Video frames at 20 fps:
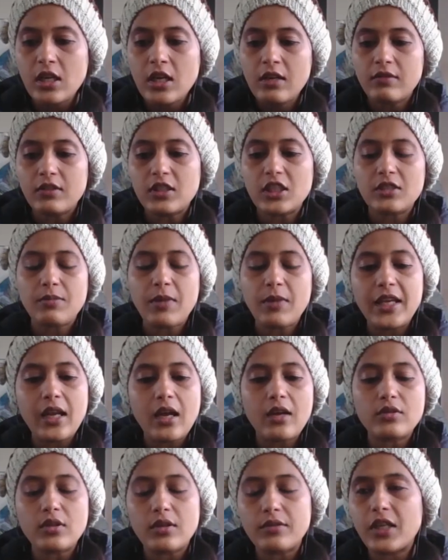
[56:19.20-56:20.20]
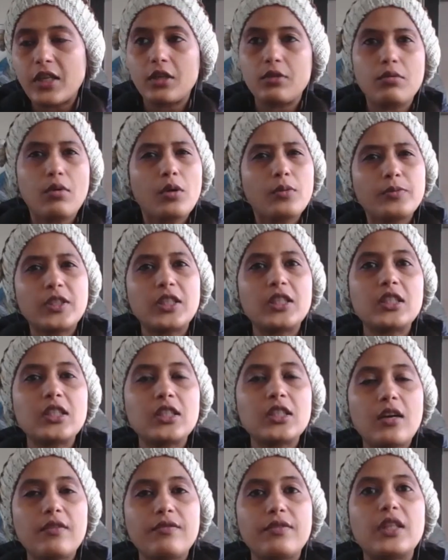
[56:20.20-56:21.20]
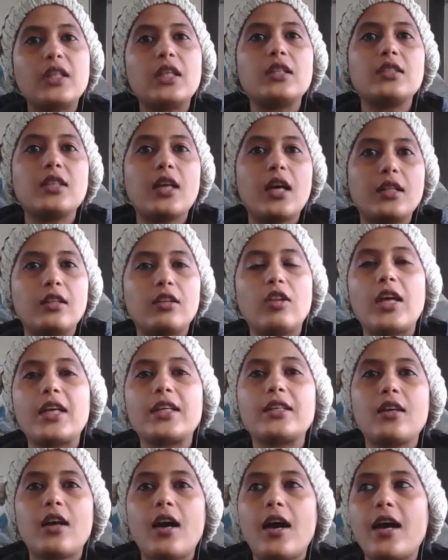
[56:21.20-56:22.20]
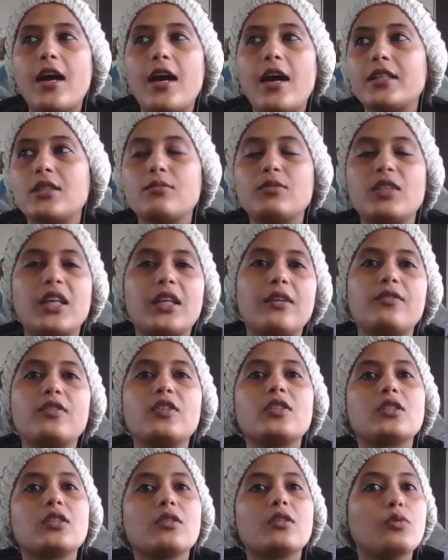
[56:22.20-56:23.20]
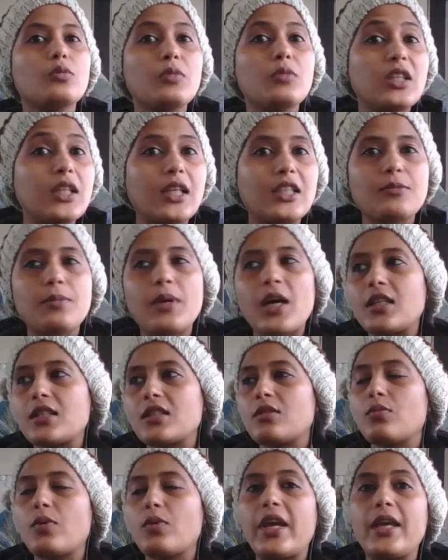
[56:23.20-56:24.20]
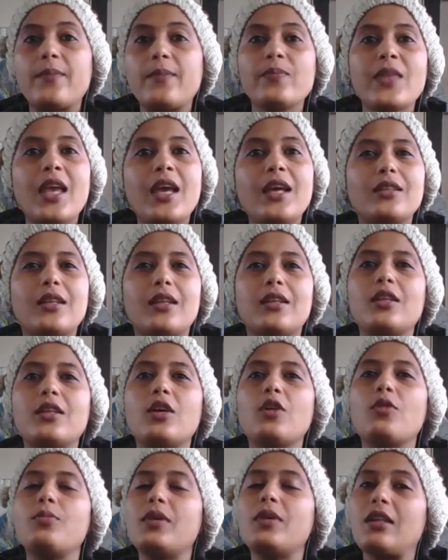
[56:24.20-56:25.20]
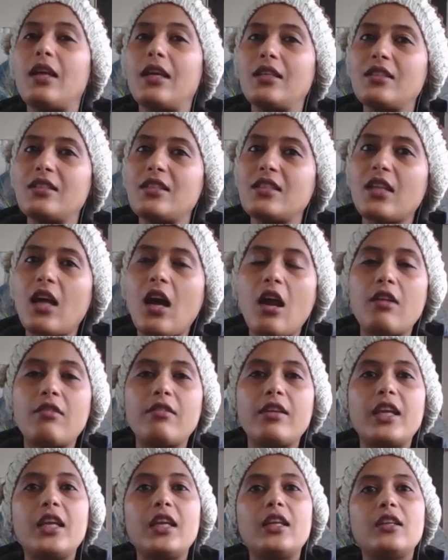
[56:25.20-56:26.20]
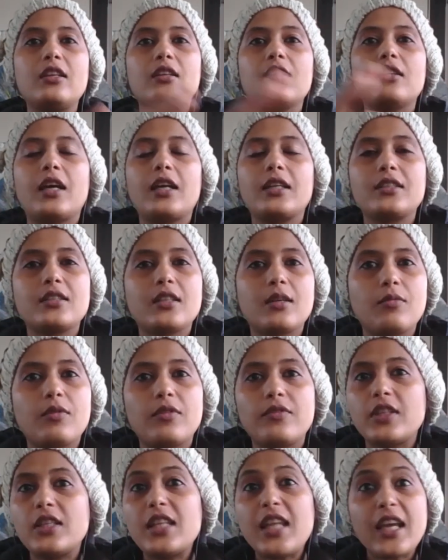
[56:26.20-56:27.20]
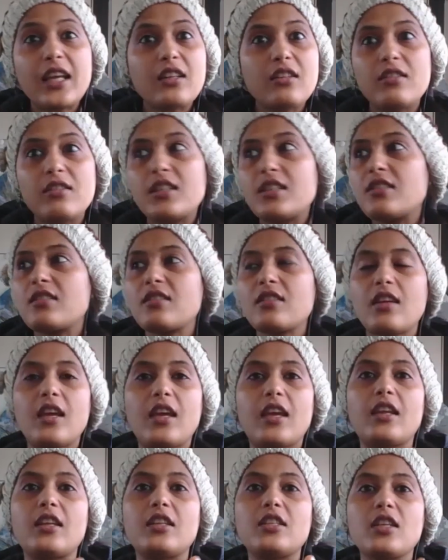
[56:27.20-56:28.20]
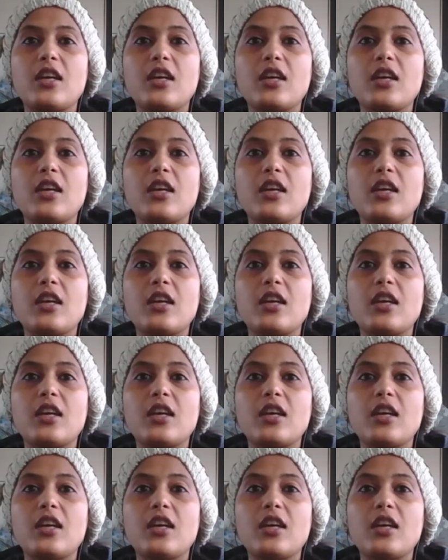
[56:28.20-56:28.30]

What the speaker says: which is made out of like ropes and stuff, and there's other like items, like if it's a woman that's passed away, then there'll be like a sari, like some of the necklace, and